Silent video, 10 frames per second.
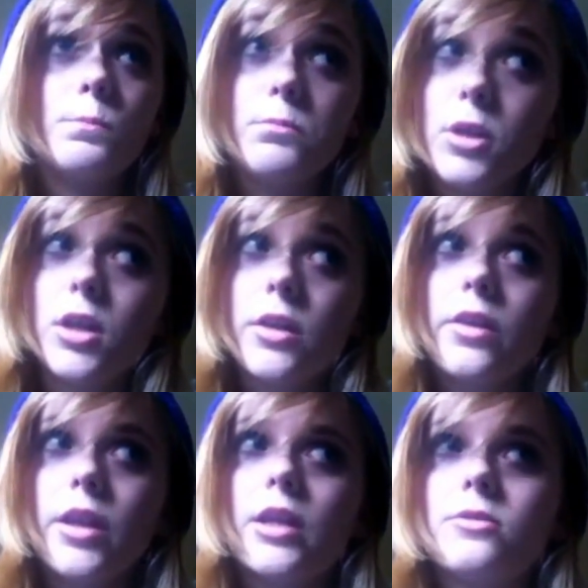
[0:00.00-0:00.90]
Blood on
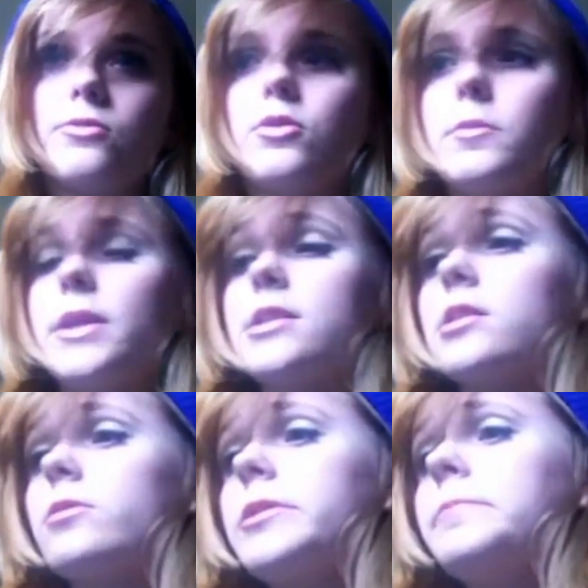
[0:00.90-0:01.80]
the Dance Floor,
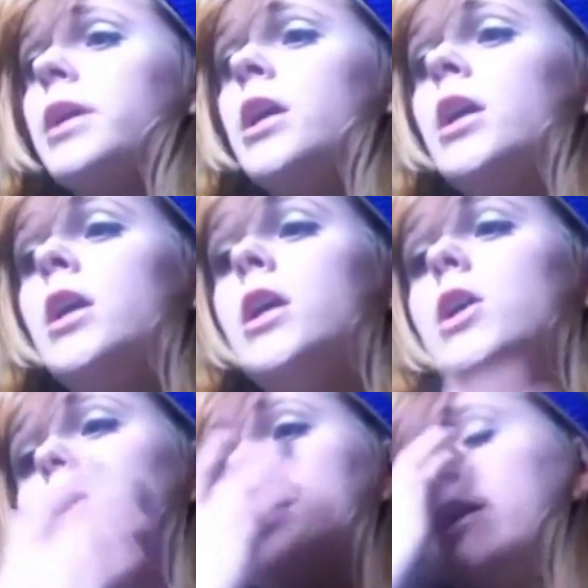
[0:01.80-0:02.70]
basically.
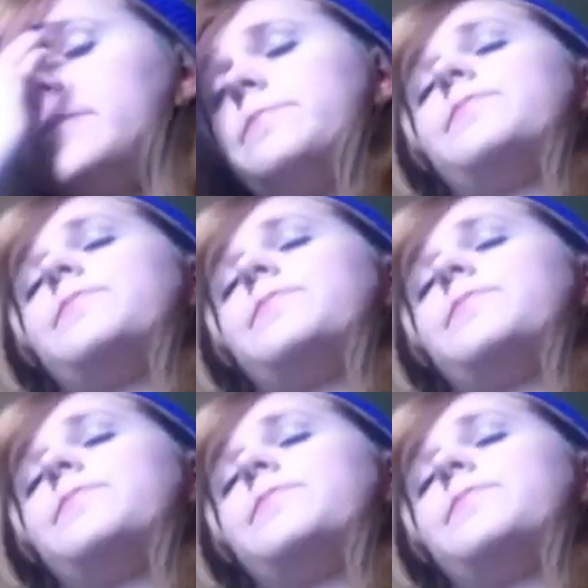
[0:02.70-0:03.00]
Okay?